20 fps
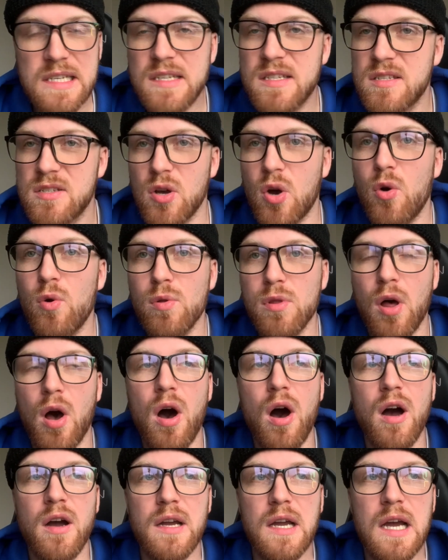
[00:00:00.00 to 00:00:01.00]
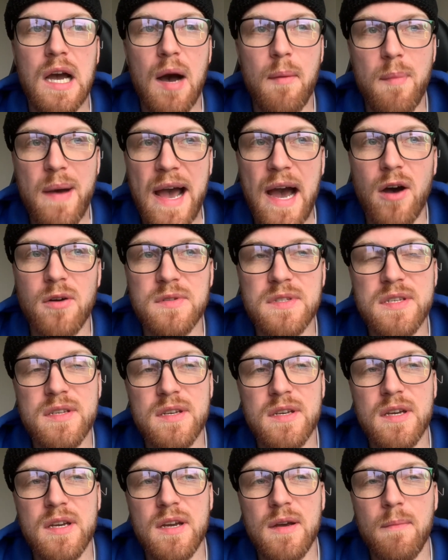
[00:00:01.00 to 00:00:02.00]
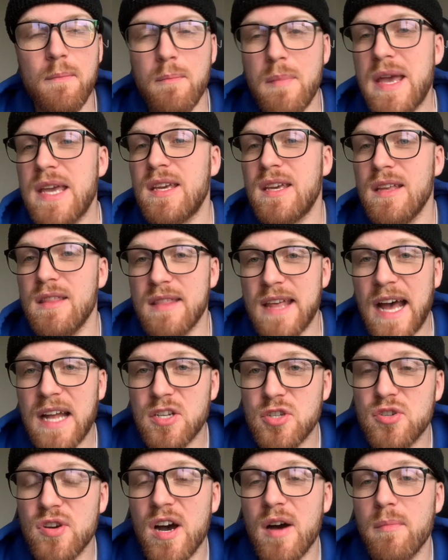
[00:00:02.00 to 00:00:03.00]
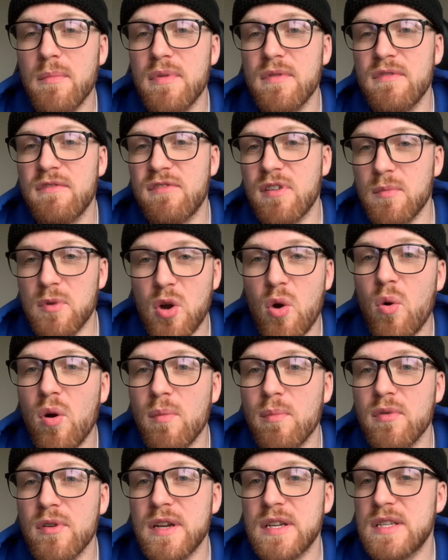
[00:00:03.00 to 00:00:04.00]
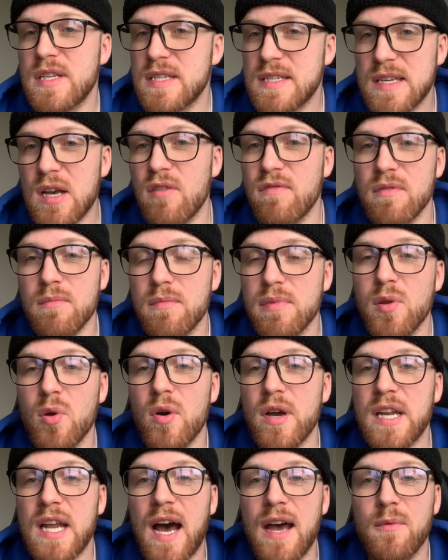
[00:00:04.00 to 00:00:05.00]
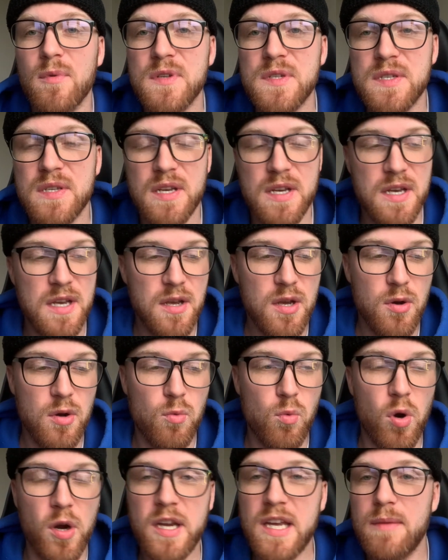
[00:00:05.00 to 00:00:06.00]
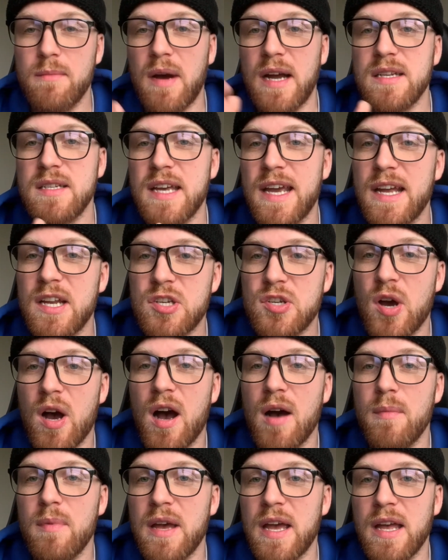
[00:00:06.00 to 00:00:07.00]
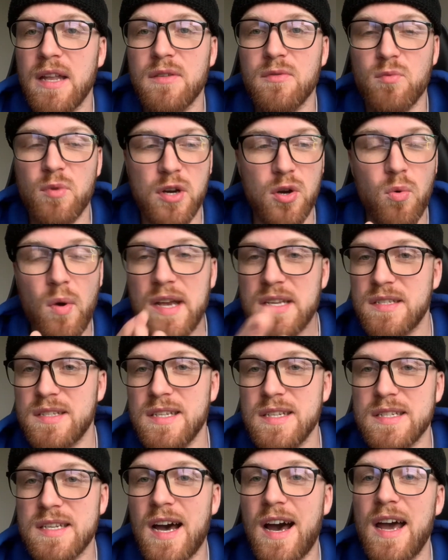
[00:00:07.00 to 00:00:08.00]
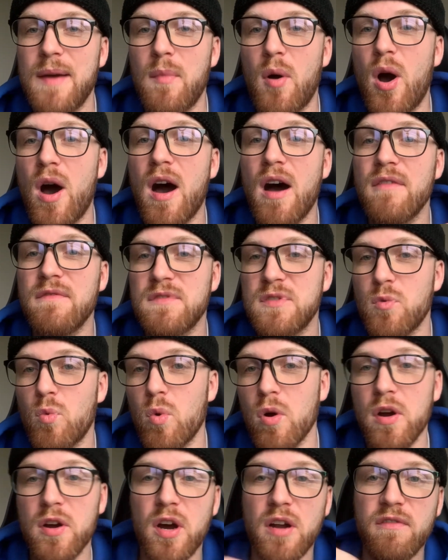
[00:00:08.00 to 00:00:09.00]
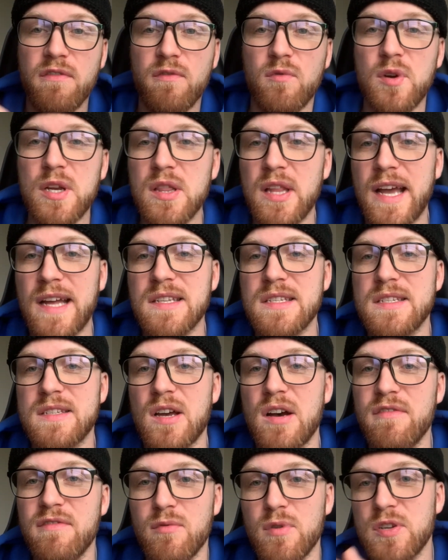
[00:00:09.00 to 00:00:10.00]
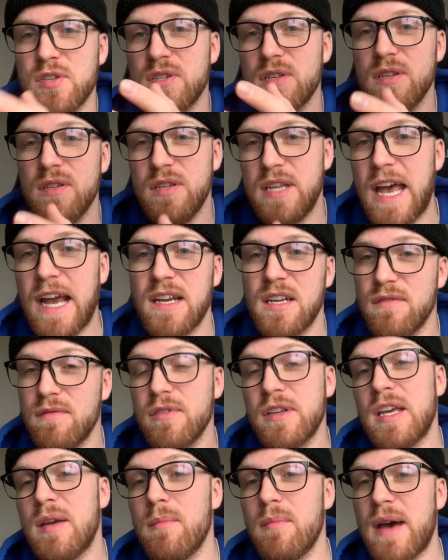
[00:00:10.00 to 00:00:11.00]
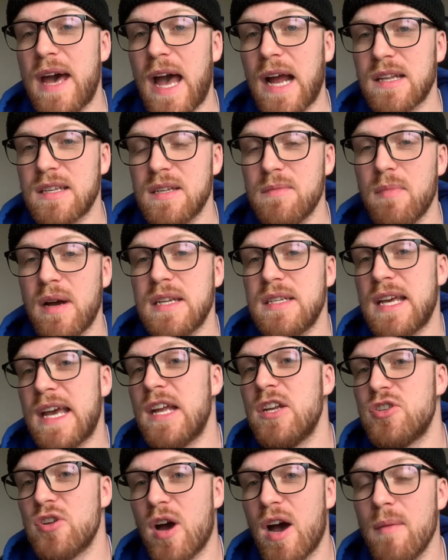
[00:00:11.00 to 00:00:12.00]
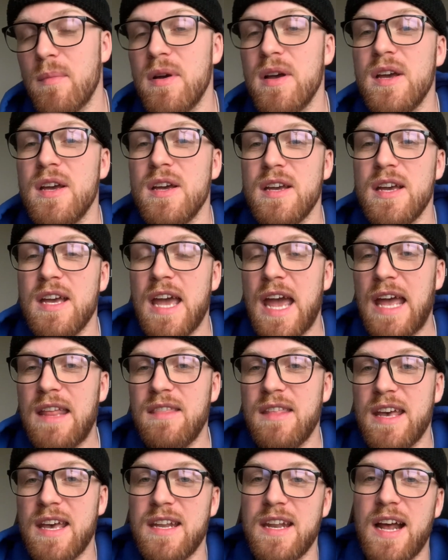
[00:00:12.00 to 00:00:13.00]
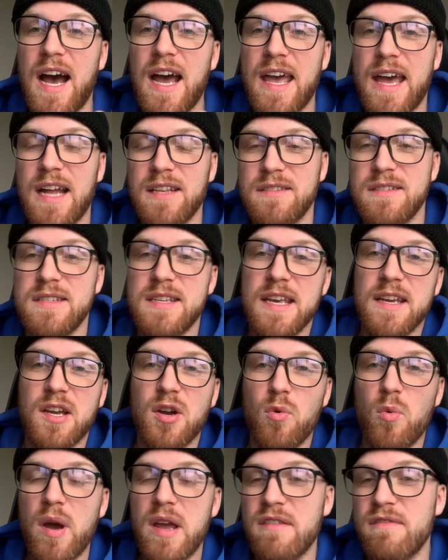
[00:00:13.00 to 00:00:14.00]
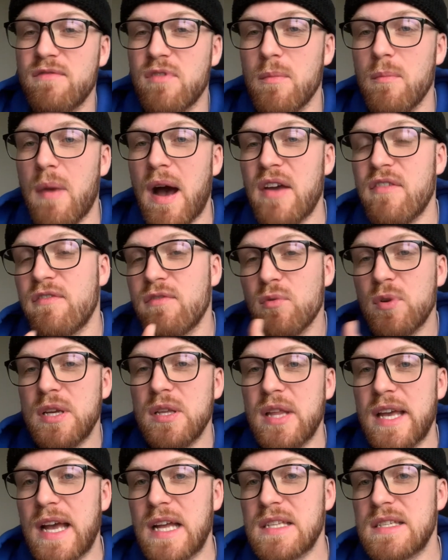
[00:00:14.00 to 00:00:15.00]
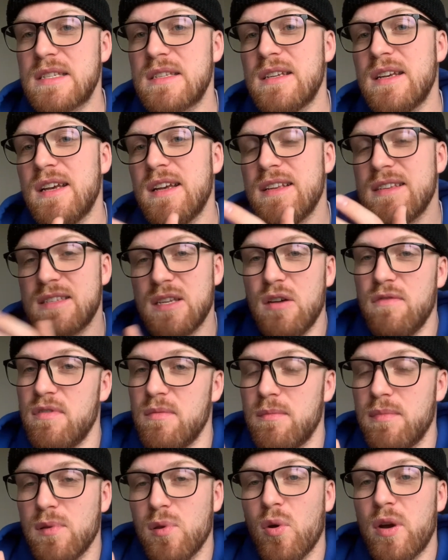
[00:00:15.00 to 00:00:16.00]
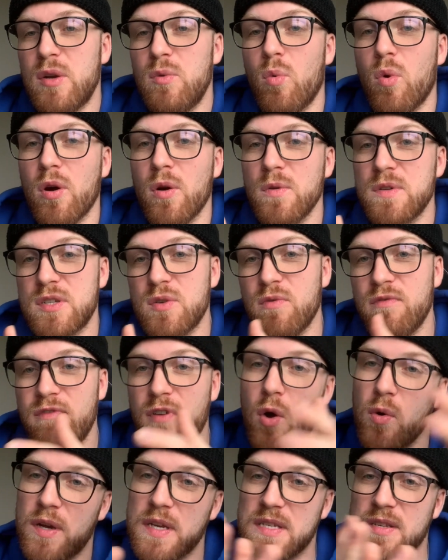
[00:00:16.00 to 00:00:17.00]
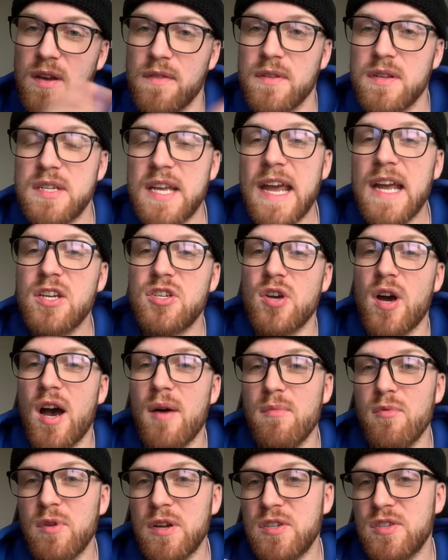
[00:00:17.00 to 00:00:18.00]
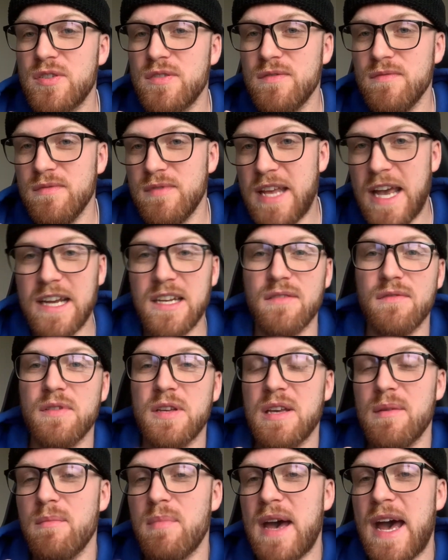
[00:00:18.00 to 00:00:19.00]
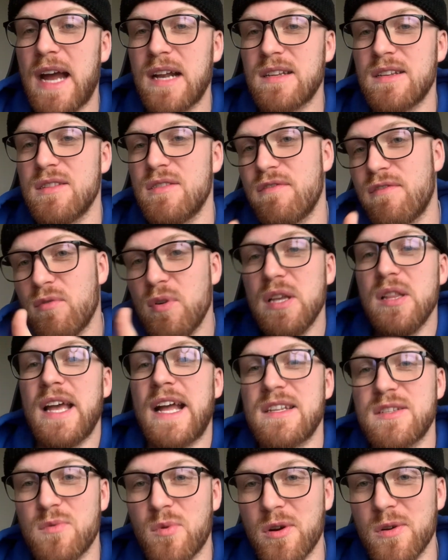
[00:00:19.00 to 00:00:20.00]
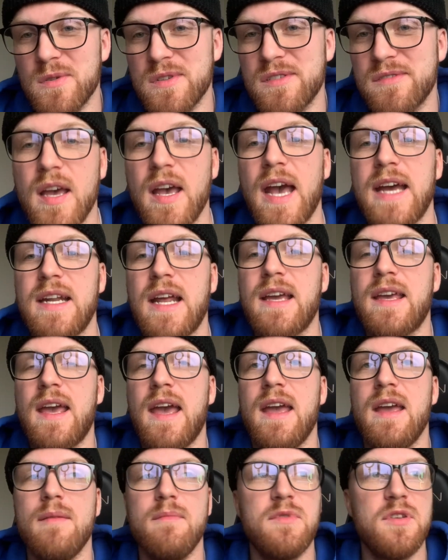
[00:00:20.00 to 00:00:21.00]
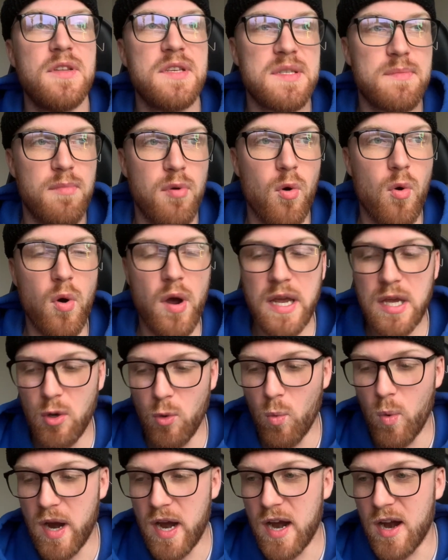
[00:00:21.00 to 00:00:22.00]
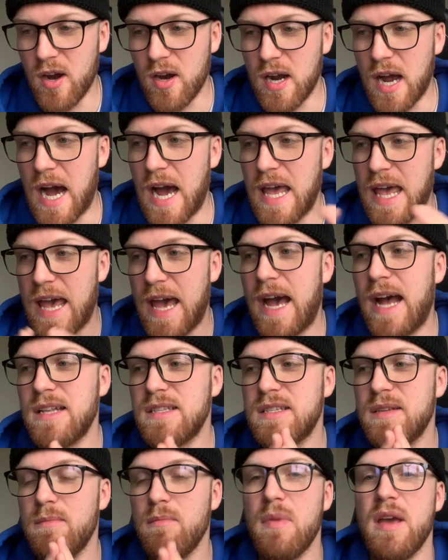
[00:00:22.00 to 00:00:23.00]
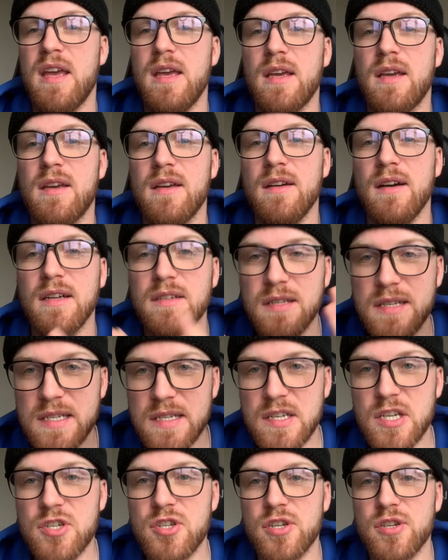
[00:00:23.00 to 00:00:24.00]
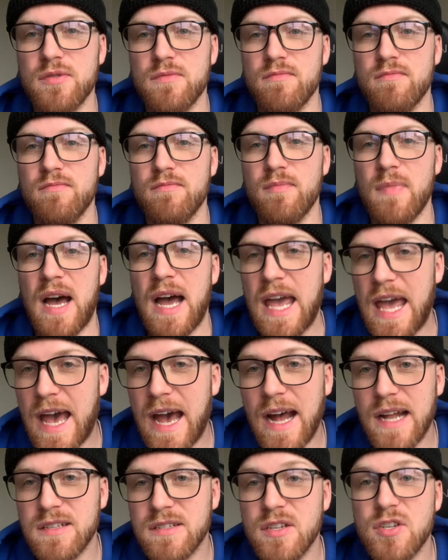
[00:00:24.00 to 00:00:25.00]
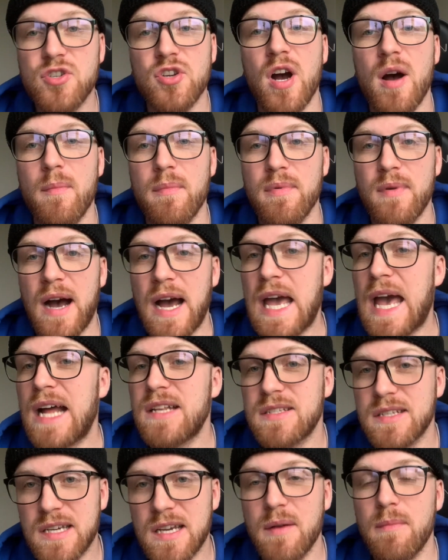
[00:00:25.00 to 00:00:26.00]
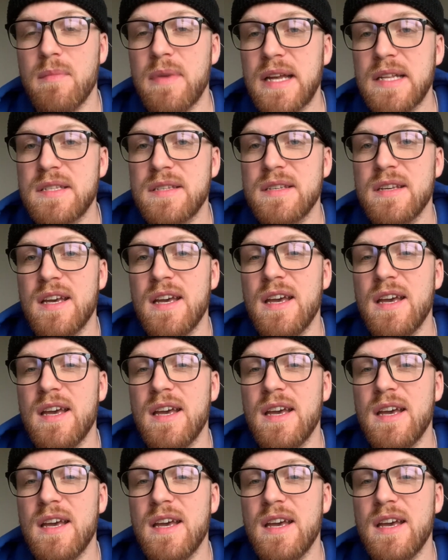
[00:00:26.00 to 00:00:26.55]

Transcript: so long about making that jump from corporate to self-employed. I was working my day job and requesting time off to work on freelance stuff, which negatively impacted my day job. And then I had to take away from my freelance self-employed world to focus on the day job, which negatively impacted the freelance world. And I came to this point where I had to make a decision. I had to jump. I had to commit